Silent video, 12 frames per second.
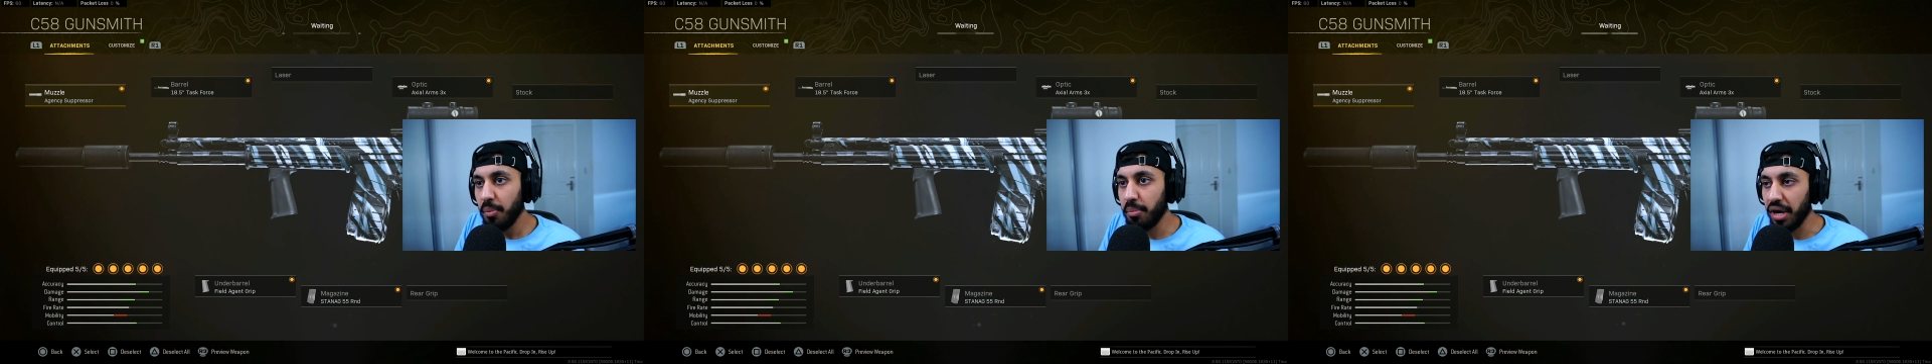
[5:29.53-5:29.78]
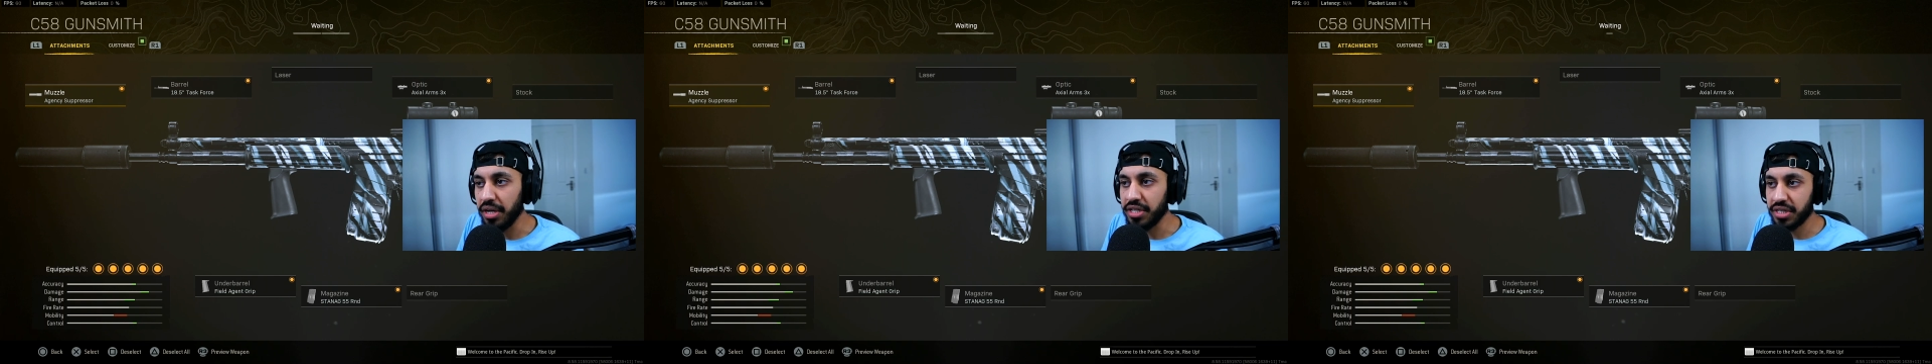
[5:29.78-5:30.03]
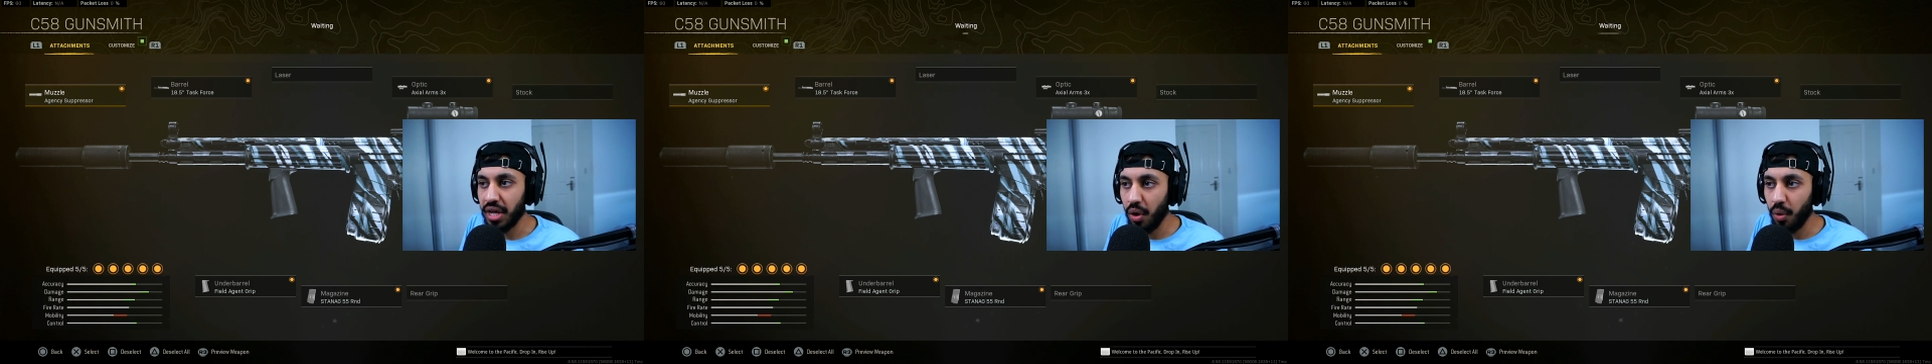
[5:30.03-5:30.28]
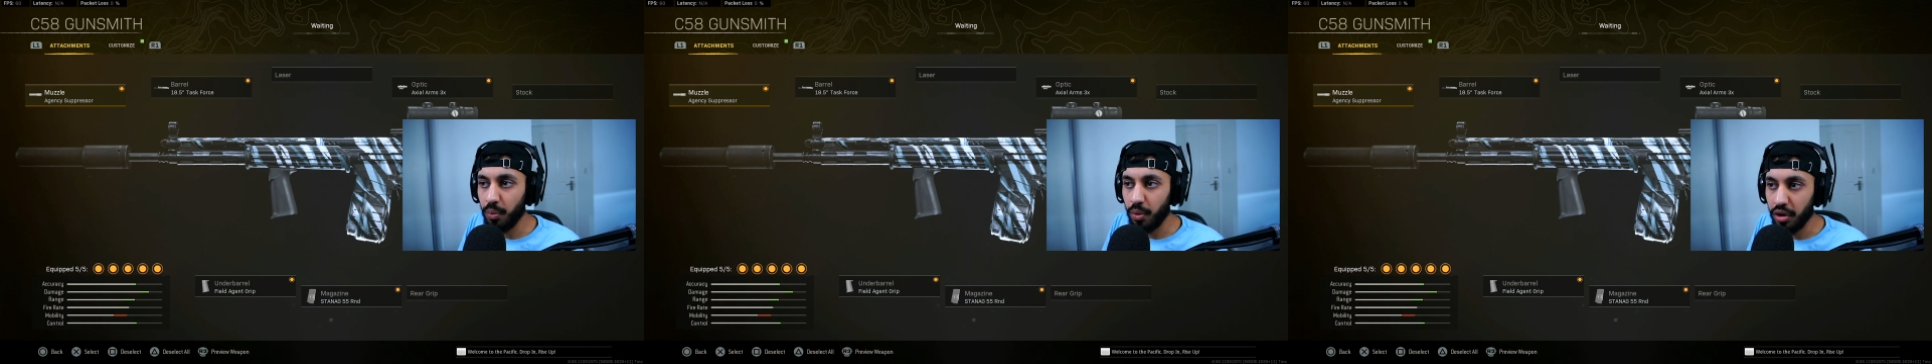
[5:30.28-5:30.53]
but it
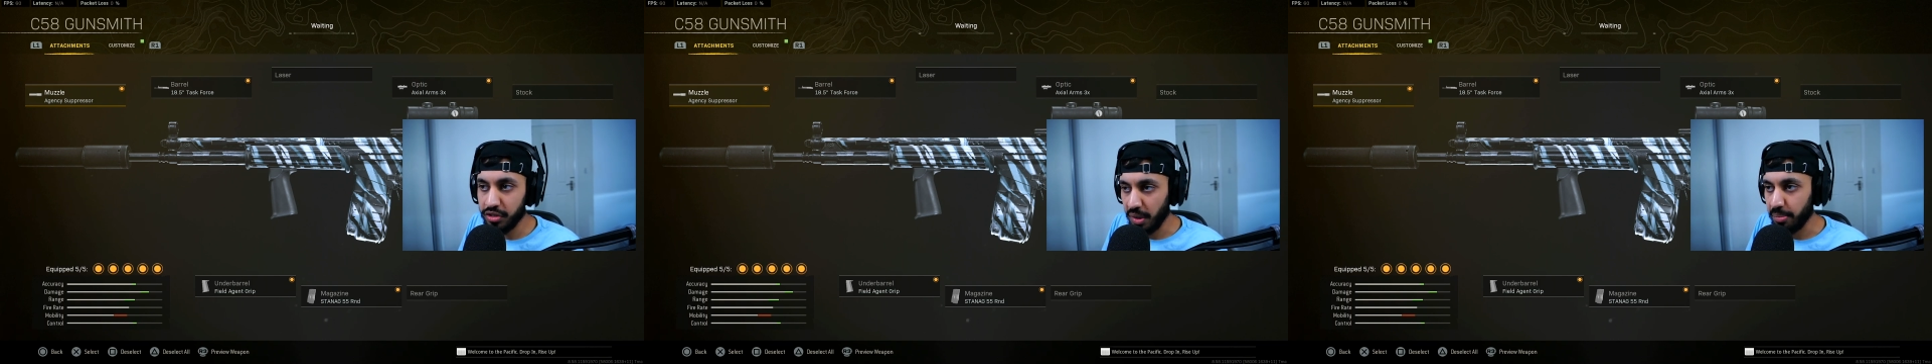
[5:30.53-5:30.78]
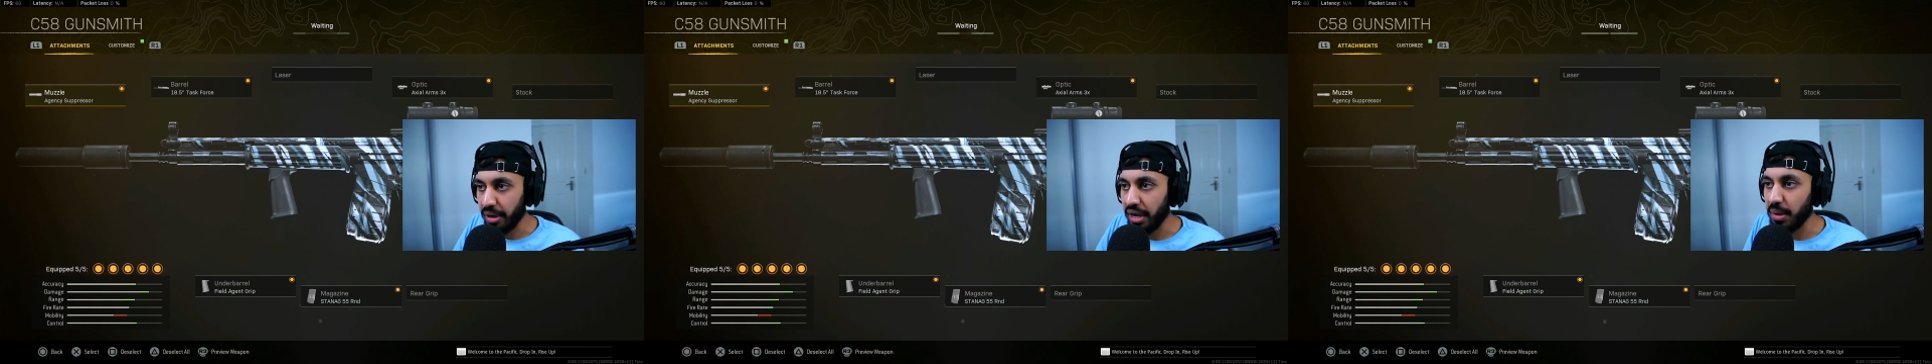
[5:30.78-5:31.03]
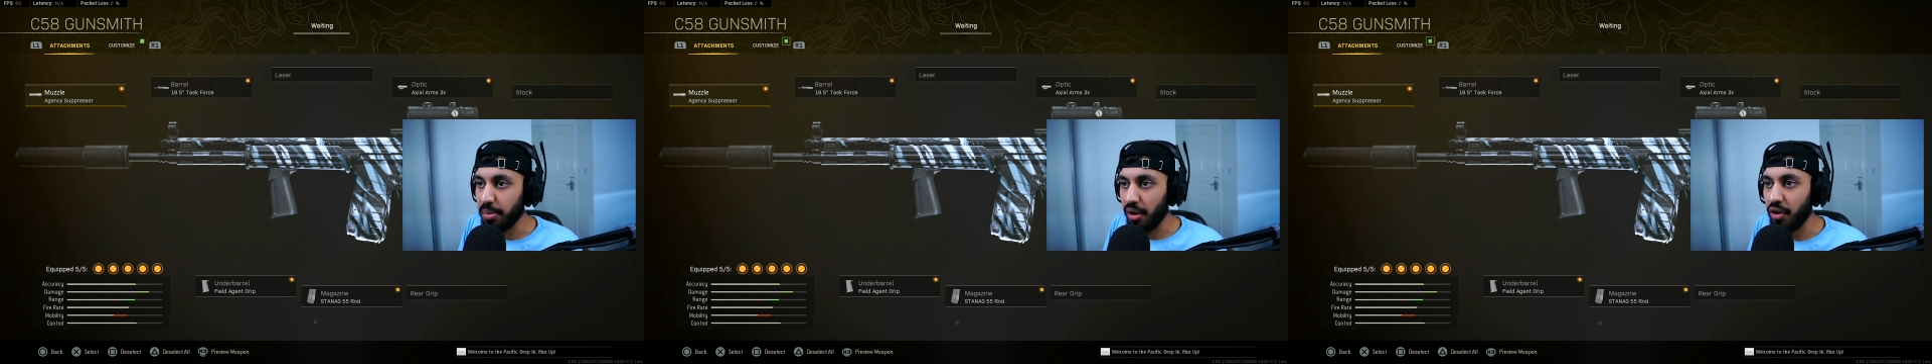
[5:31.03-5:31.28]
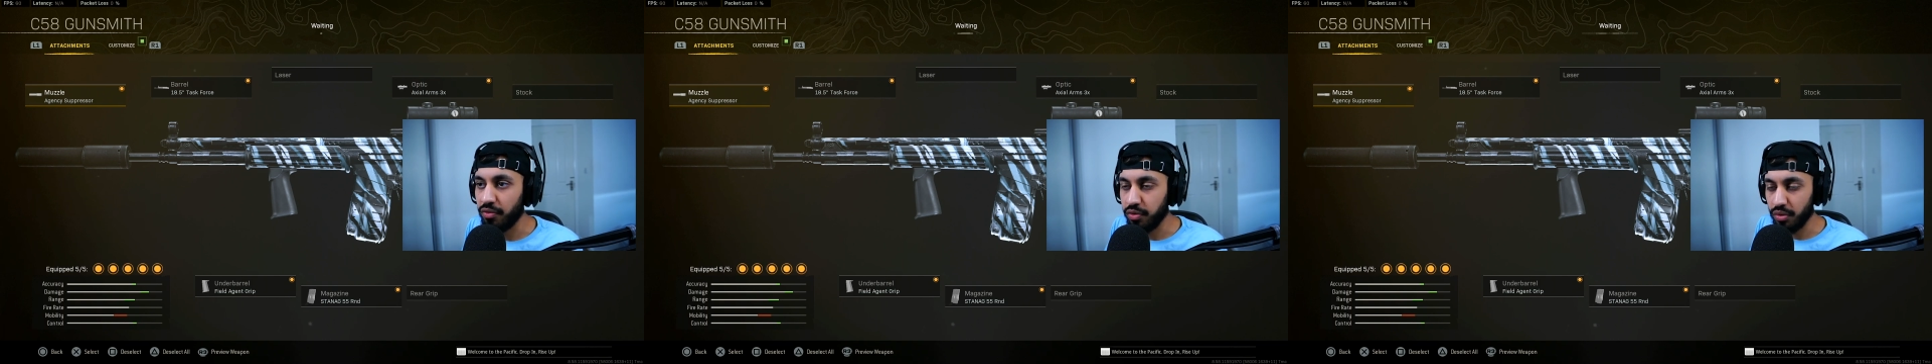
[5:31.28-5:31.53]
still was a pretty
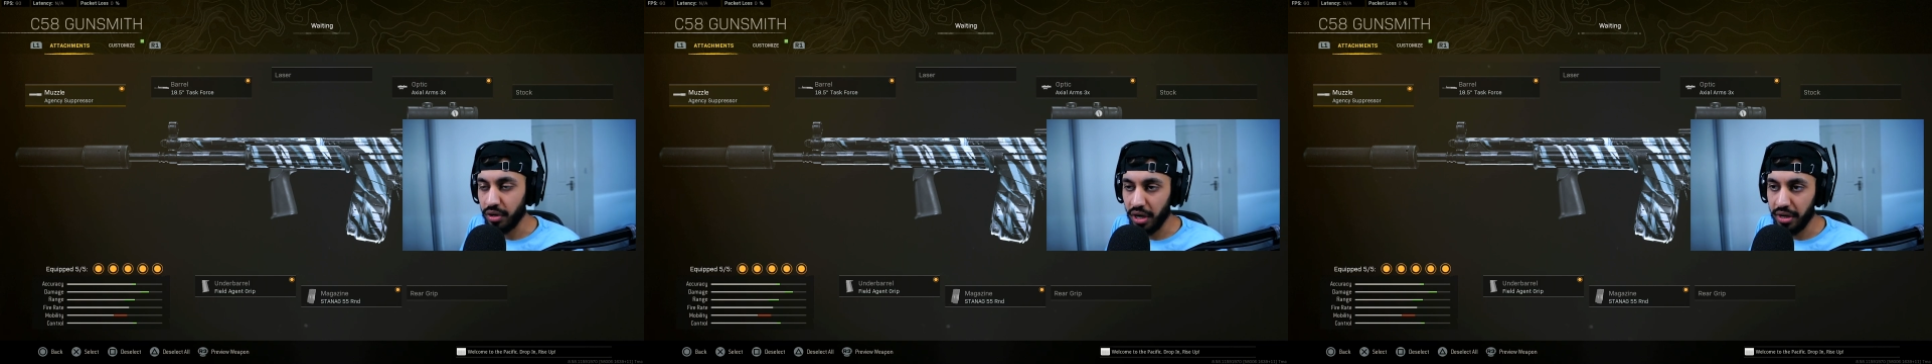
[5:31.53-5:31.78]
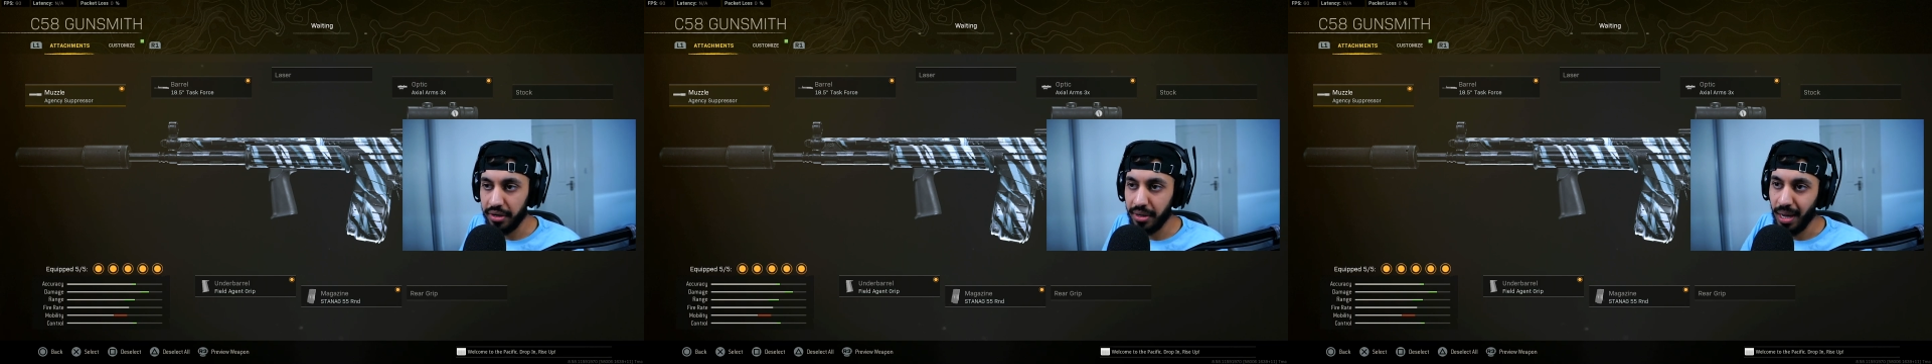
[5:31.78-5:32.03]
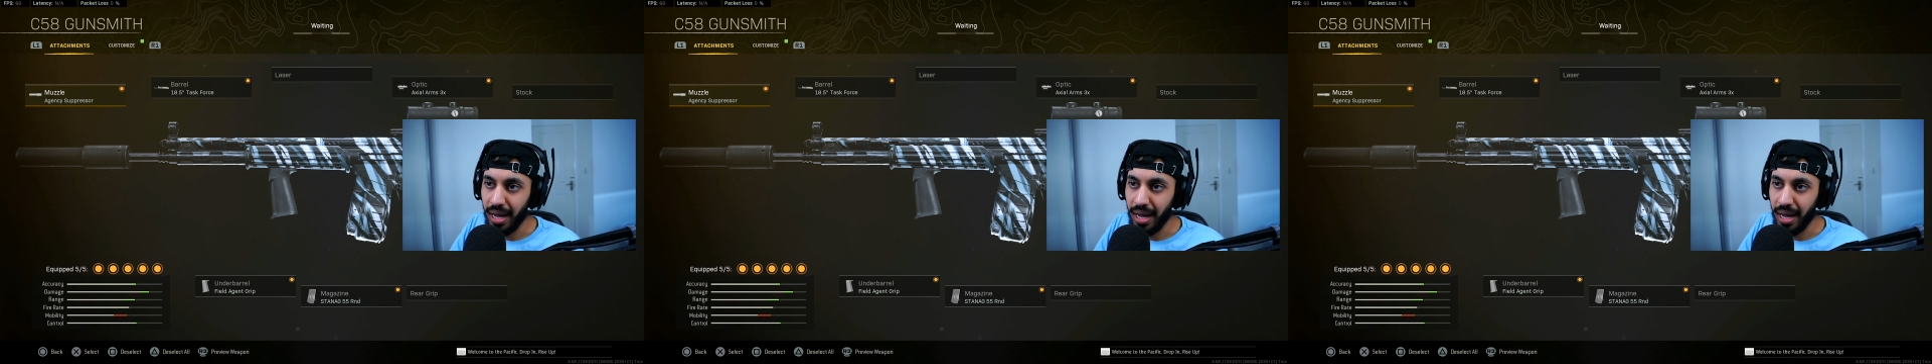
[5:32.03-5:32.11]
powerful gun,